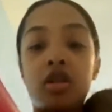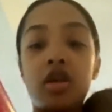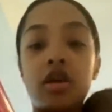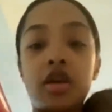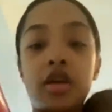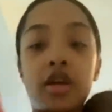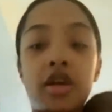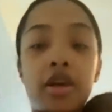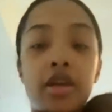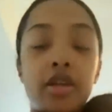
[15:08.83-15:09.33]

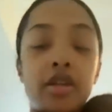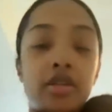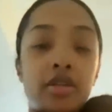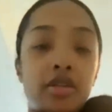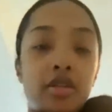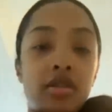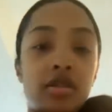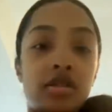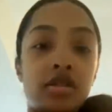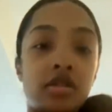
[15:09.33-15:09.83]
thing again.
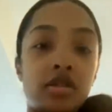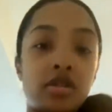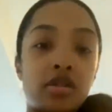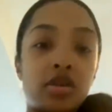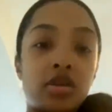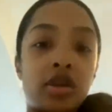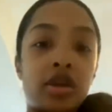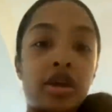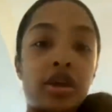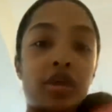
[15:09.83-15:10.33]

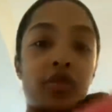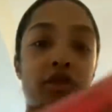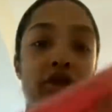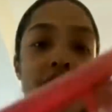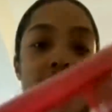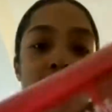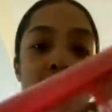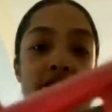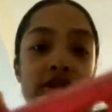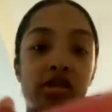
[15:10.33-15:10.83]
So they come
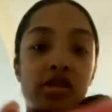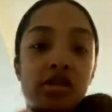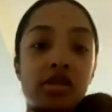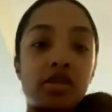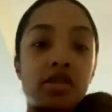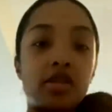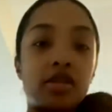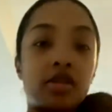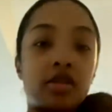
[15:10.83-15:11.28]
in this.